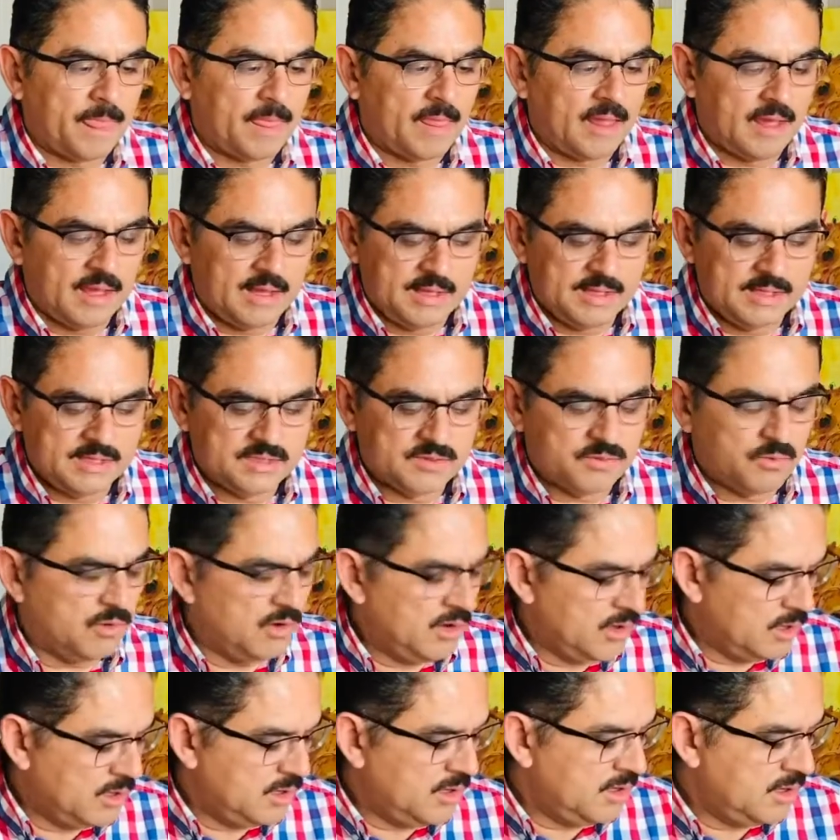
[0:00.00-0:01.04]
His
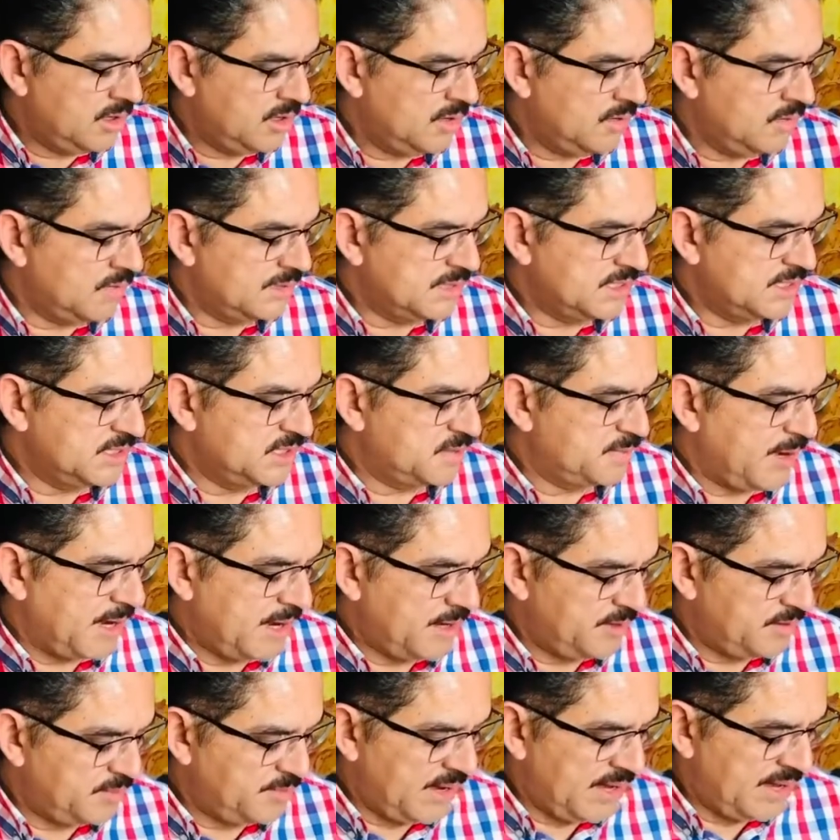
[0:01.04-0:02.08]
work was
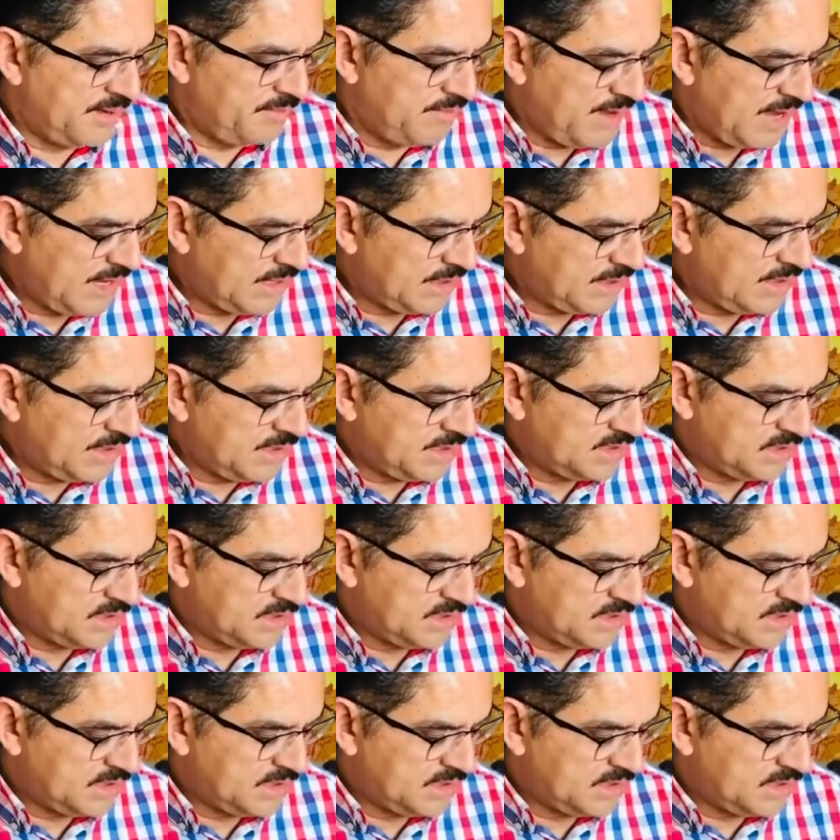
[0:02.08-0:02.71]
inspired by madness.